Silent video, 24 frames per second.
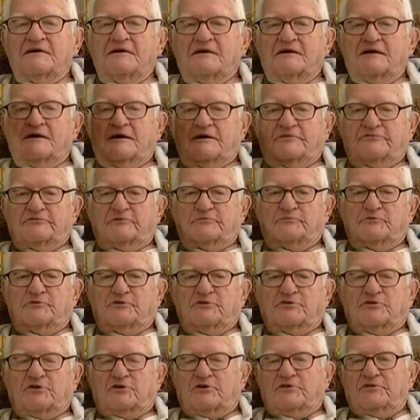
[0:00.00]
I have a
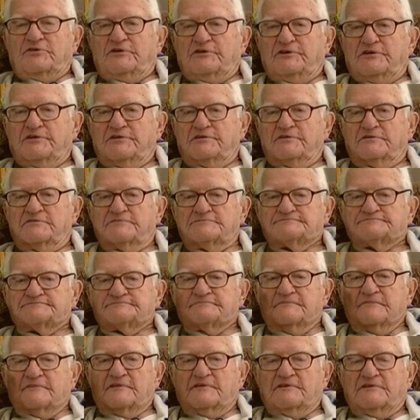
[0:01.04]
book on the
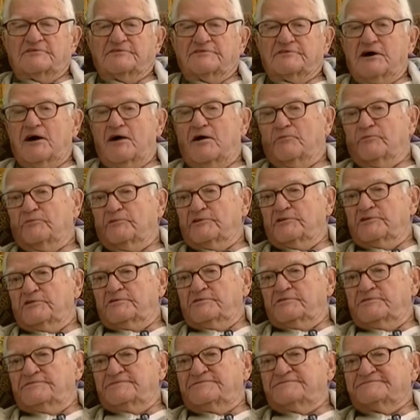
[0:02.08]
Talmud,
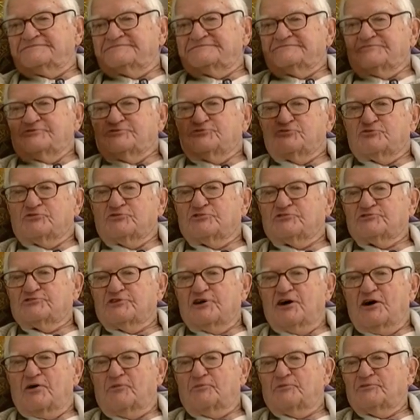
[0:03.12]
Jewish
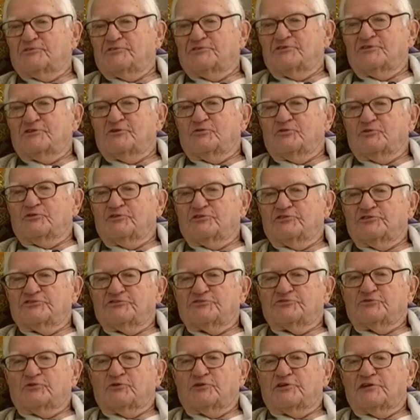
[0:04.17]
Talmud, you know, with its
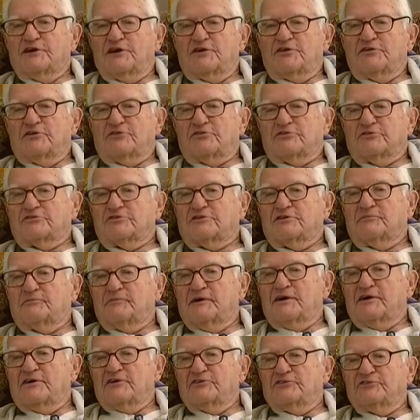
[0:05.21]
2,800
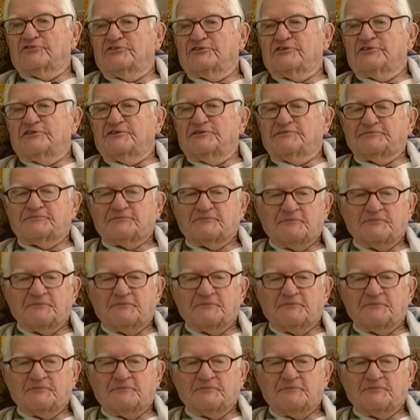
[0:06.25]
commands in it.